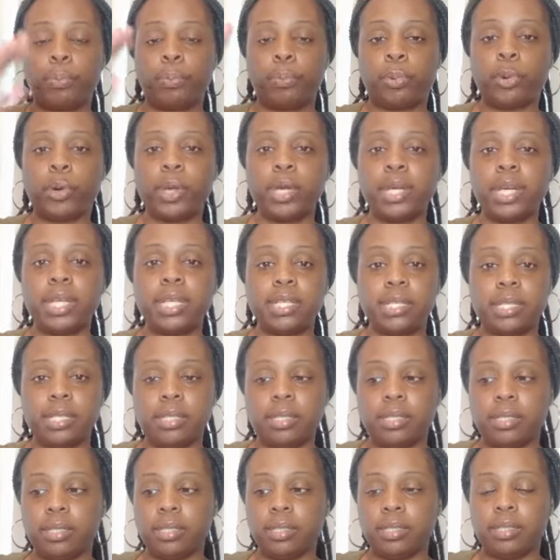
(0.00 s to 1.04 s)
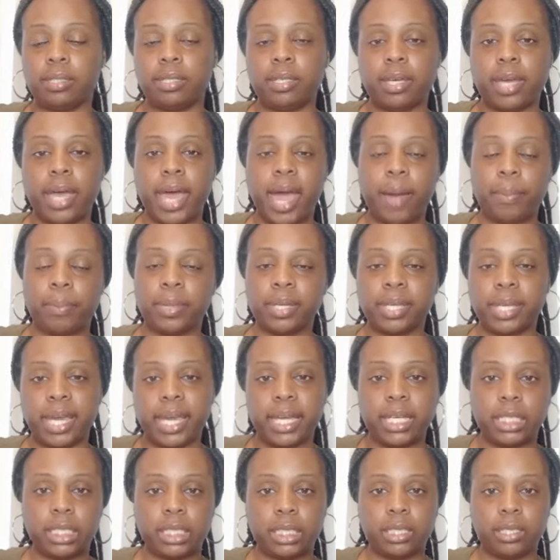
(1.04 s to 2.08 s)
printed the
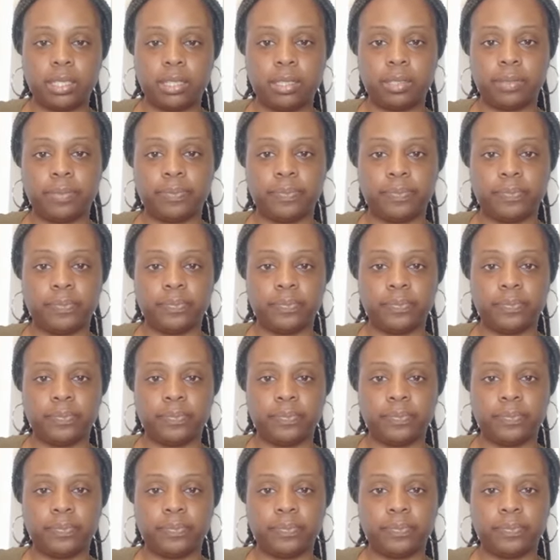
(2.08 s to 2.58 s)
application